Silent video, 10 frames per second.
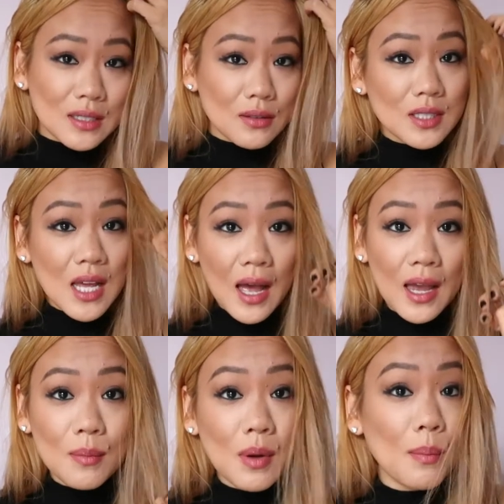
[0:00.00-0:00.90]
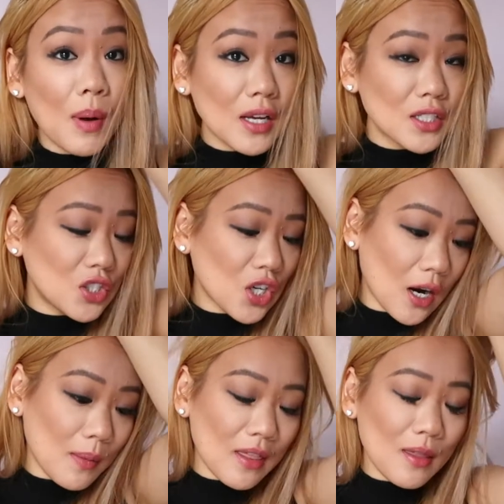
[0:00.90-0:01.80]
single time
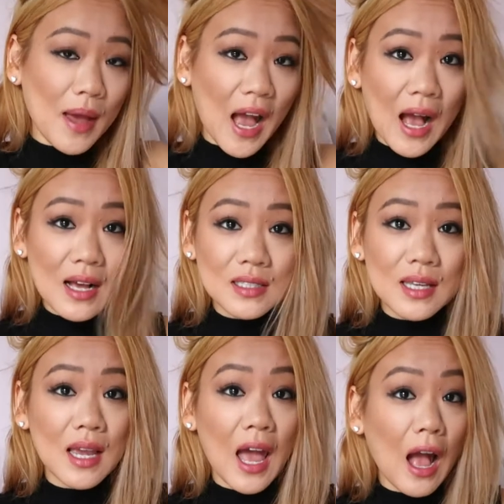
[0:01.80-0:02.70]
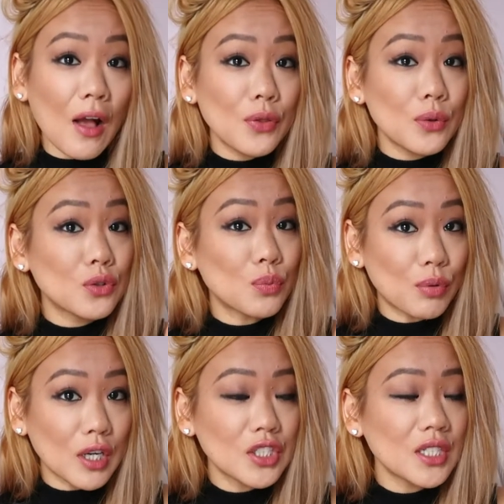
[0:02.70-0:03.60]
BoxyCharm in the past like had those
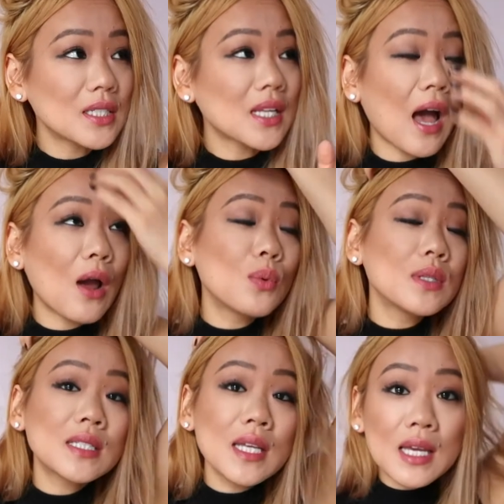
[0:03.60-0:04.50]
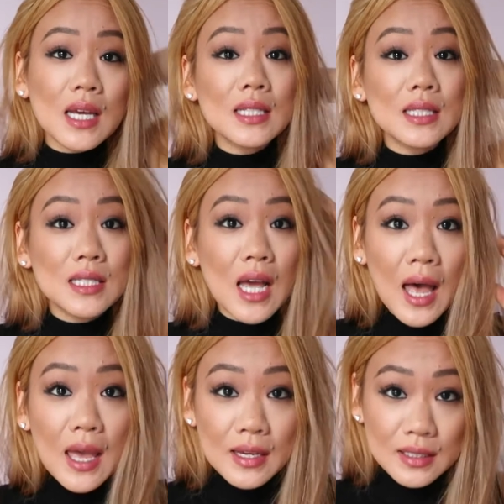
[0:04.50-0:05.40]
brushes, I was like
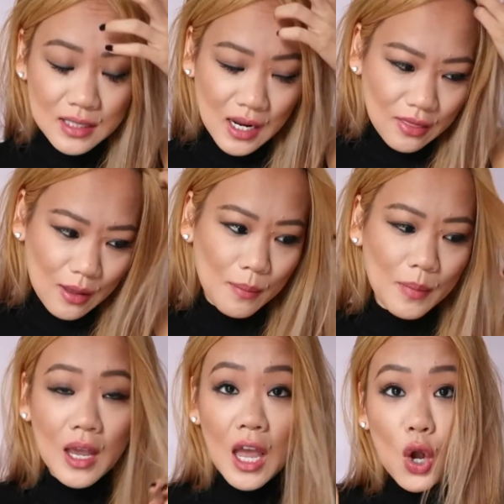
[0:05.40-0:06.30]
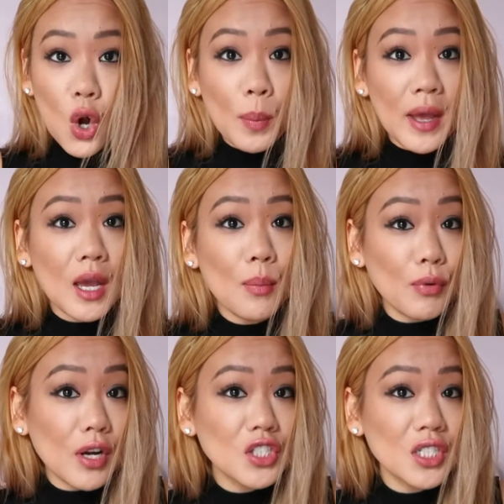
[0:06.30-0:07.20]
dying to get them. Like I hope I get
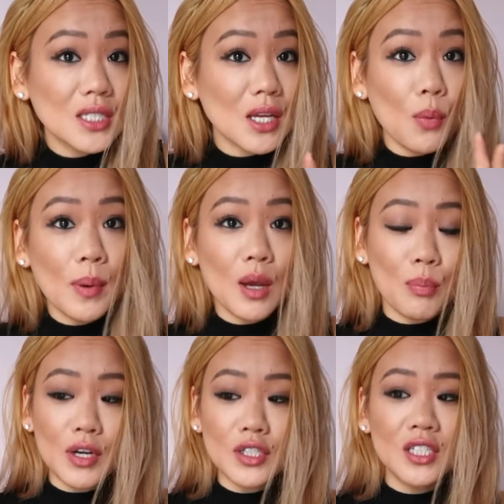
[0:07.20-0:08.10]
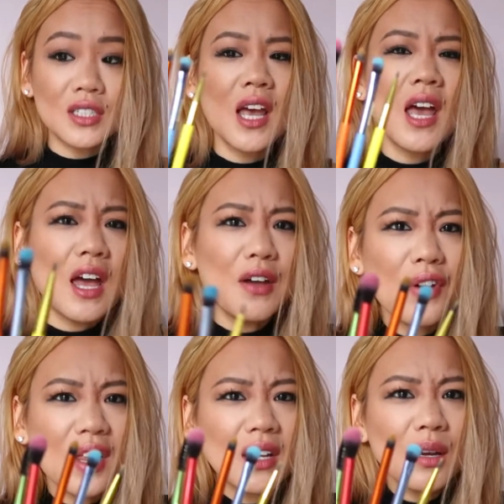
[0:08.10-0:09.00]
brushes, I hope I get brushes. And I
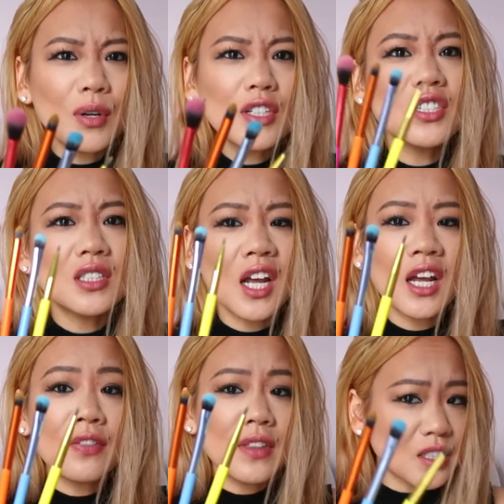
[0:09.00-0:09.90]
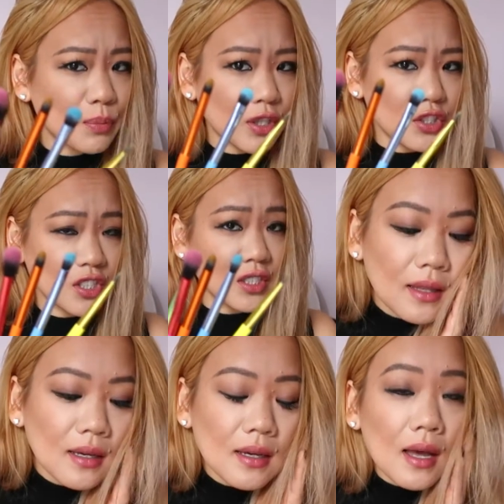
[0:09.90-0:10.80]
finally get brushes and I get these brushes.
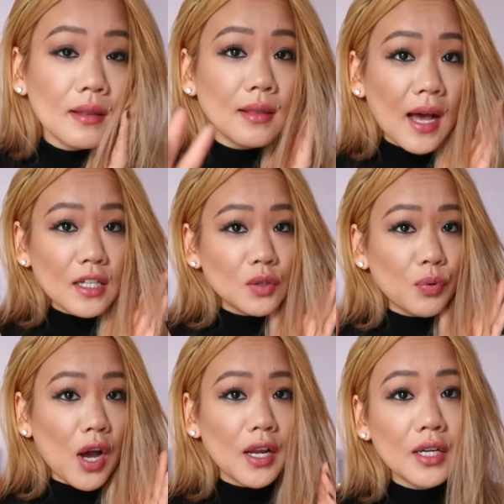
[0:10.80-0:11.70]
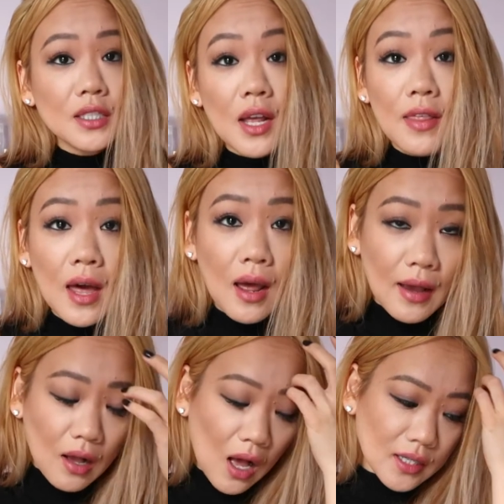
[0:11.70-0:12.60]
The last product that
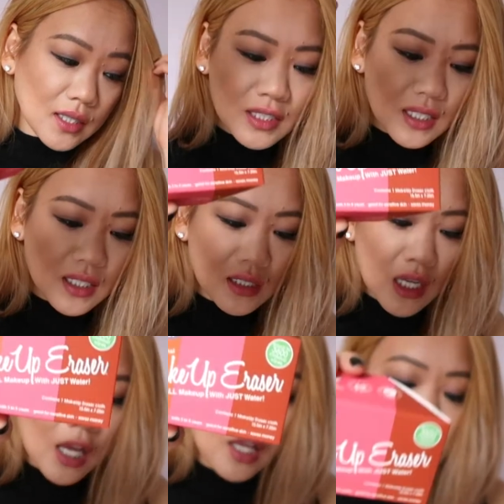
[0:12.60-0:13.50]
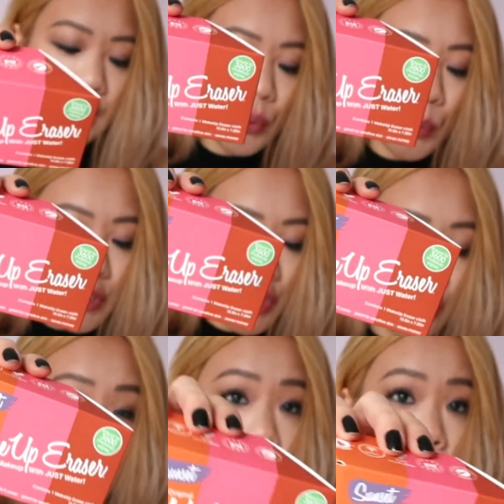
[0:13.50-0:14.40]
I got, this is the
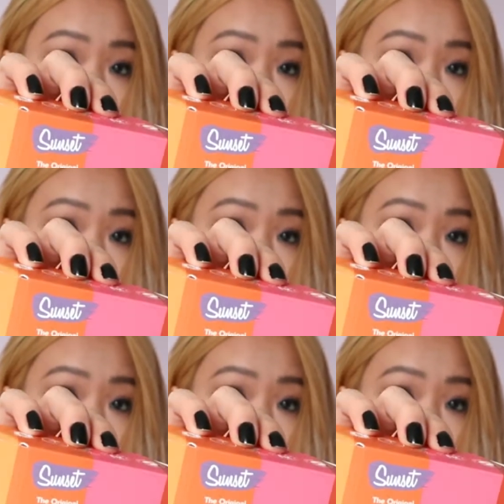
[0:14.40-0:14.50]
original